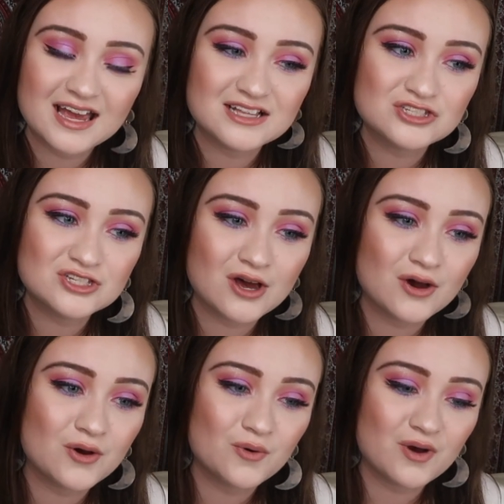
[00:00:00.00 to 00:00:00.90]
And
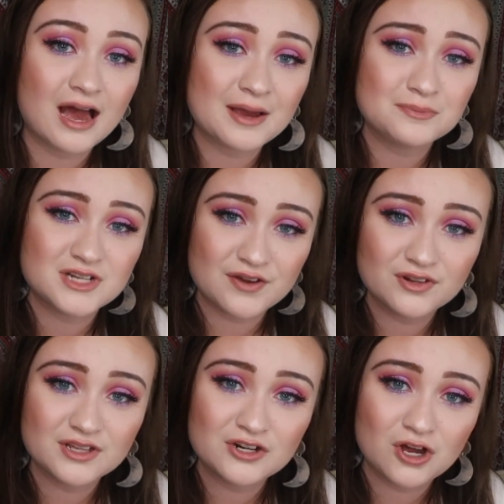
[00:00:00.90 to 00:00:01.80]
so I am
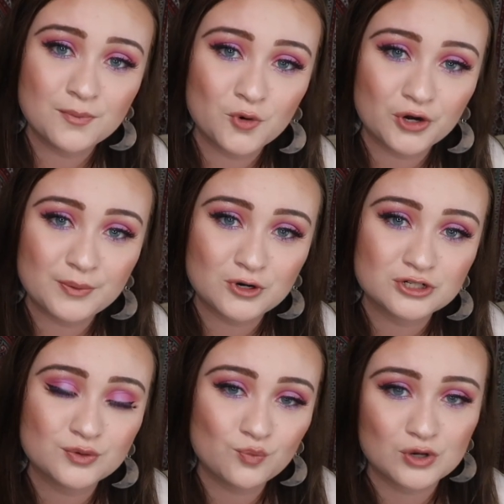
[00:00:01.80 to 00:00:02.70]
definitely not a morning
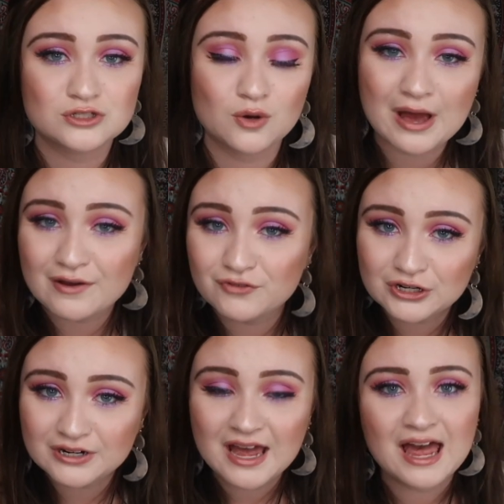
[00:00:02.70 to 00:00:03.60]
person
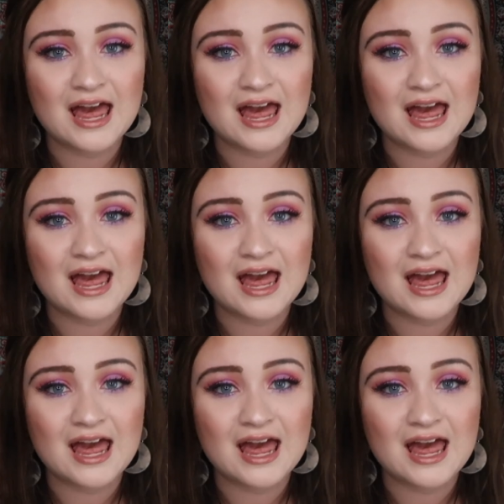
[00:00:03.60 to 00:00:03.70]
whatsoever.